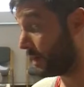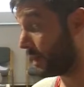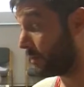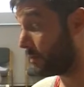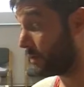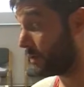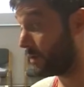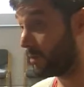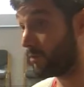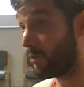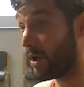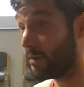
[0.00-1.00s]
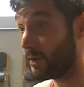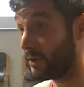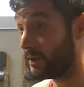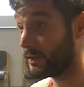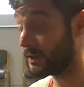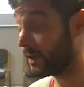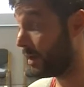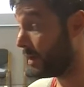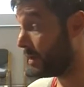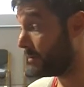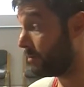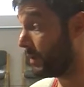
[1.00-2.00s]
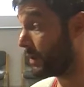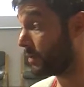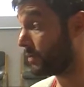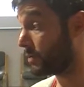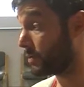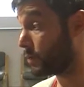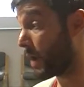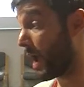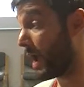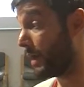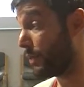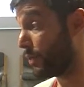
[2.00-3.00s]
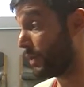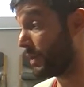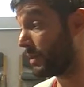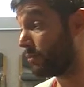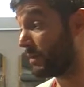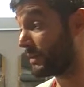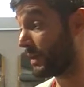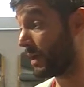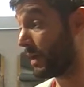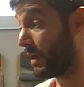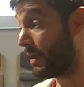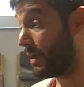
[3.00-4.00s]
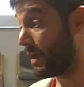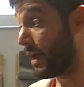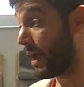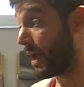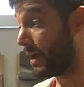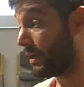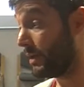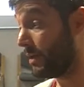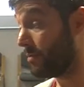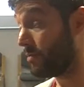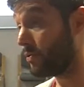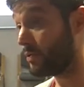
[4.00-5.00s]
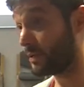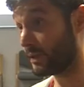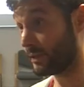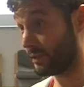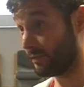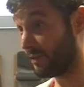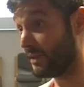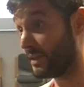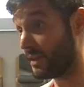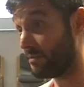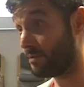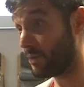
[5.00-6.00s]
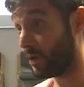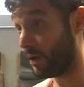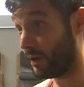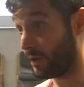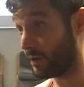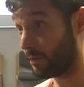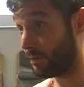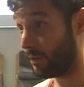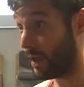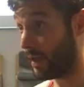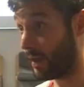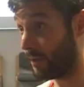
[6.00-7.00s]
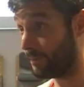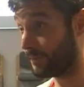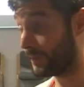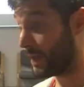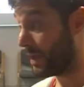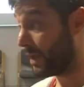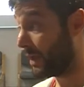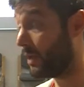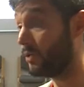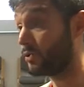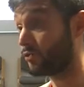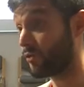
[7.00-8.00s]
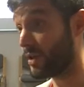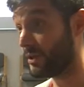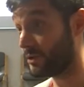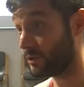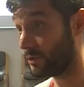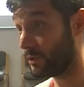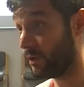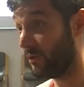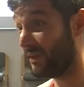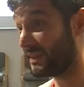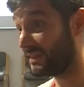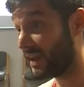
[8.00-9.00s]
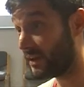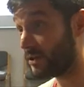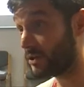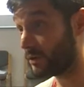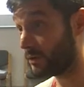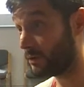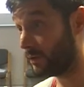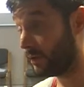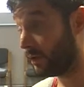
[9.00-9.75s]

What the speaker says: Labour primaries, because I think it was a highly important and very symbolic illustration of a tension